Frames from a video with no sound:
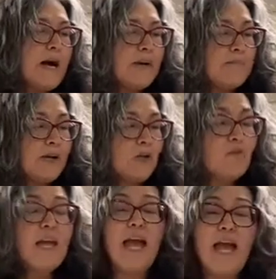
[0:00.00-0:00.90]
But you
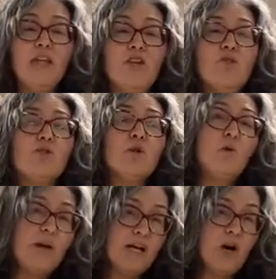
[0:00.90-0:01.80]
can use
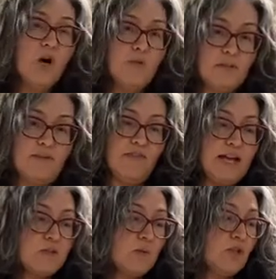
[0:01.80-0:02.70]
quick oats if
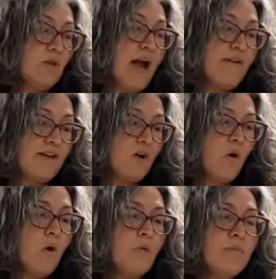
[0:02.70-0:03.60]
that's what you have at
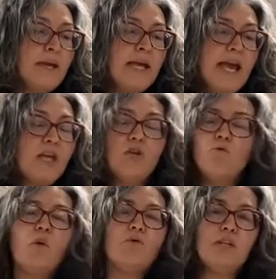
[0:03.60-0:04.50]
home, and you
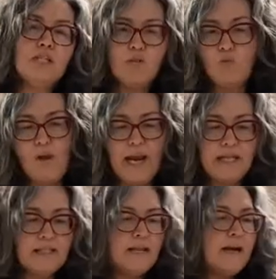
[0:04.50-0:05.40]
won't need to
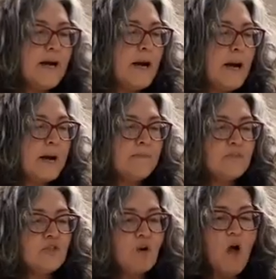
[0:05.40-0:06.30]
wait.
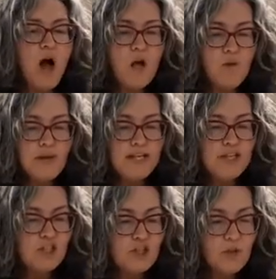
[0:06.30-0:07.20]
So all we're
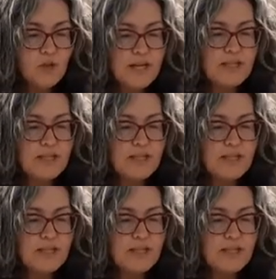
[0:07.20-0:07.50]
gonna do is